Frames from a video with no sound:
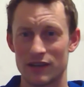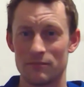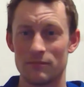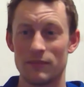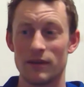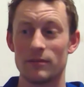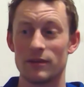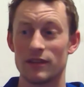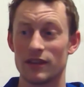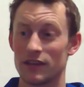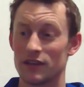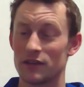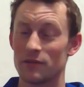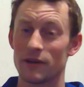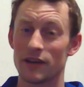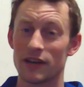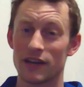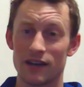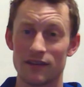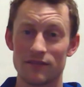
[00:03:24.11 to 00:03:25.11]
Maybe then you
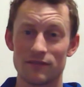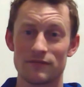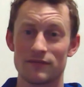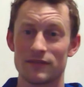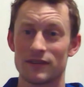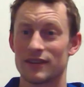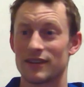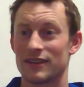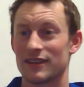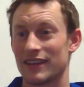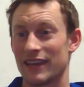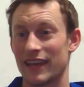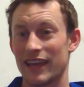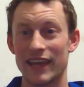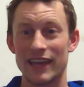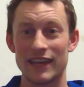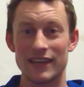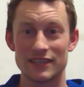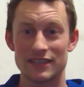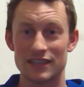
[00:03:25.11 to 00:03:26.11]
might have
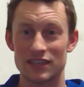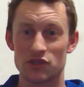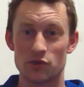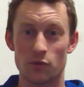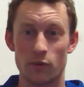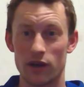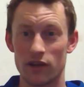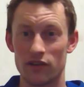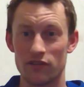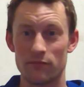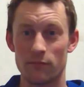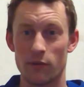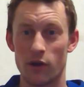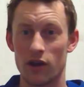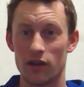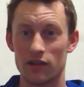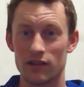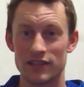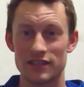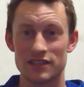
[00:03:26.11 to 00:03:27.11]
8 to 12
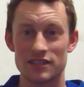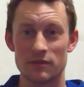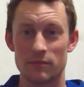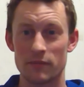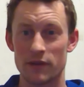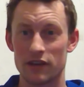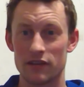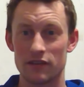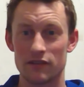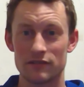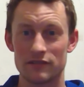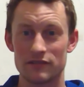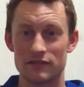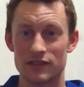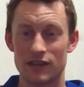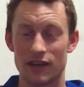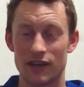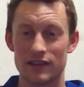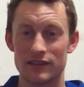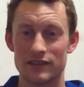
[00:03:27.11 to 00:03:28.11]
pot lights depending on your
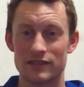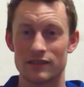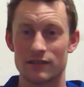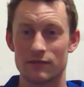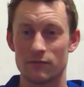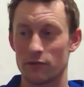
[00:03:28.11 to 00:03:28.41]
size,